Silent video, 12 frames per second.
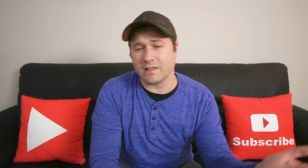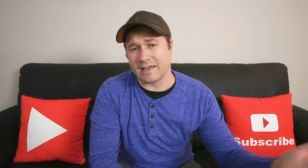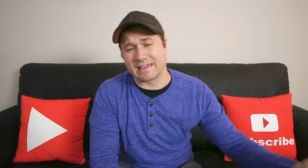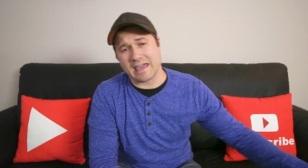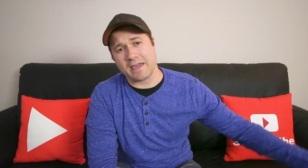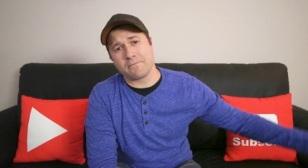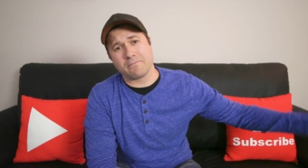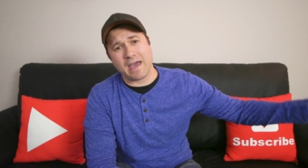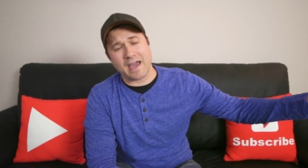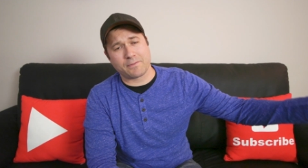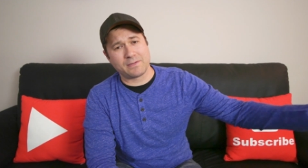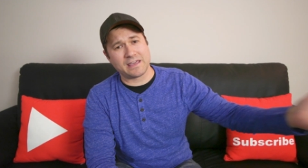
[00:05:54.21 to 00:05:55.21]
It came
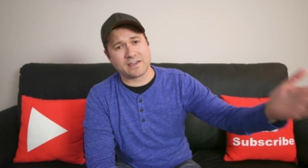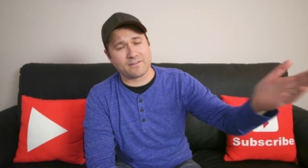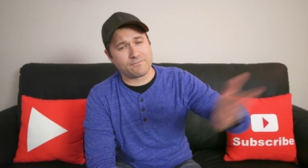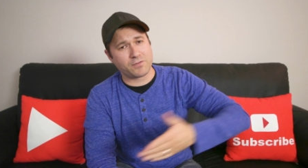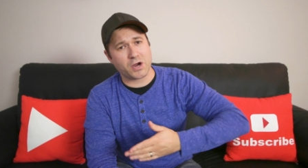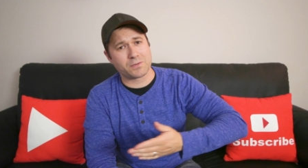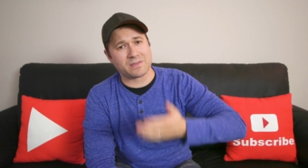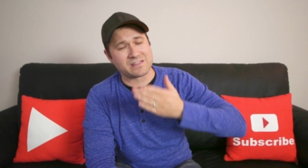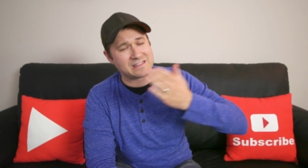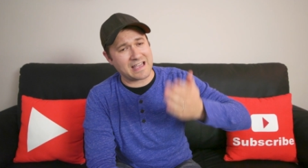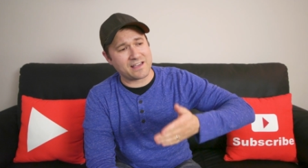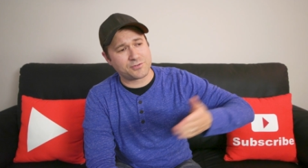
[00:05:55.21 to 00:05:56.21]
back being confirmed
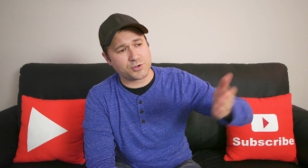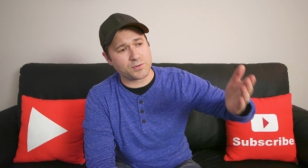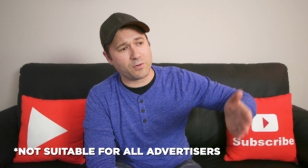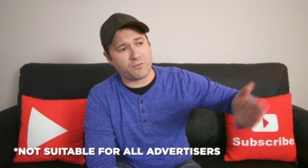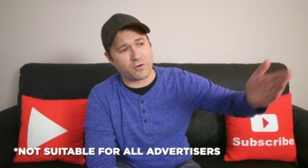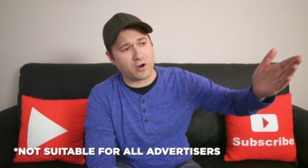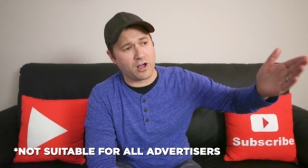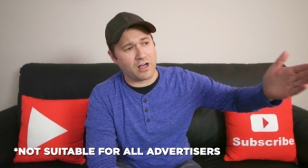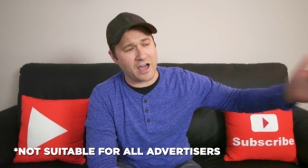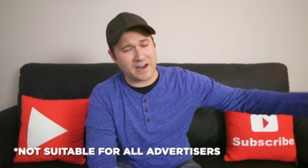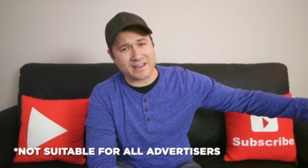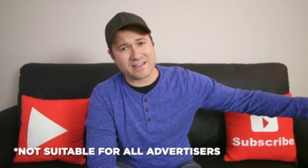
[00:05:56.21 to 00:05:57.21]
as not suitable for all
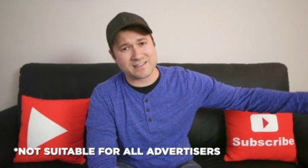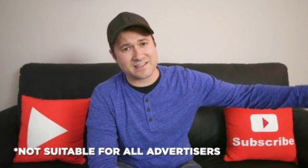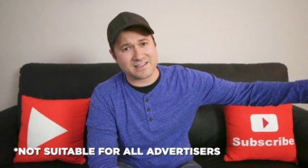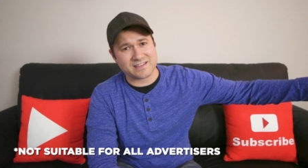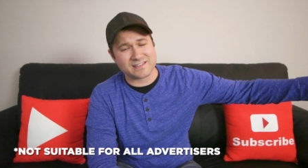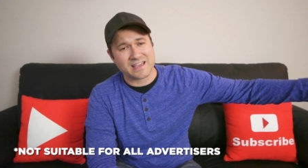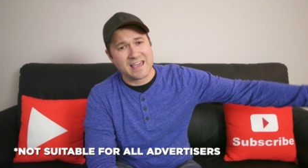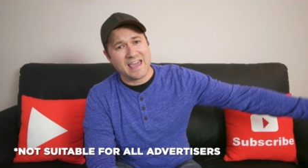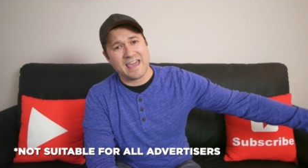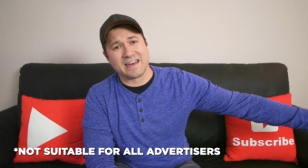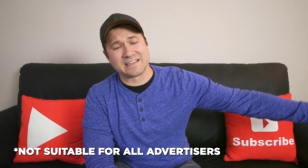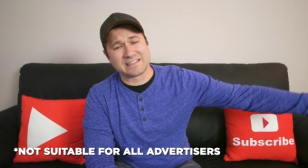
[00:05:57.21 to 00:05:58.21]
audiences
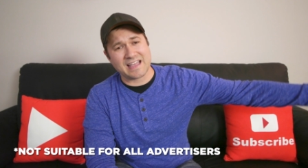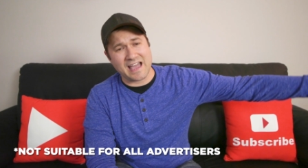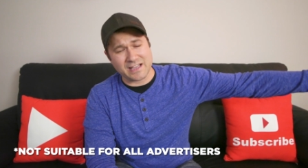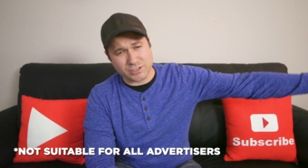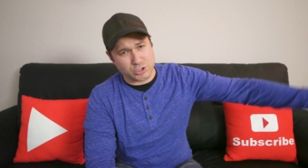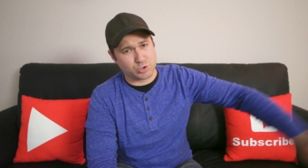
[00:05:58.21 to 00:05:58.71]
and it's not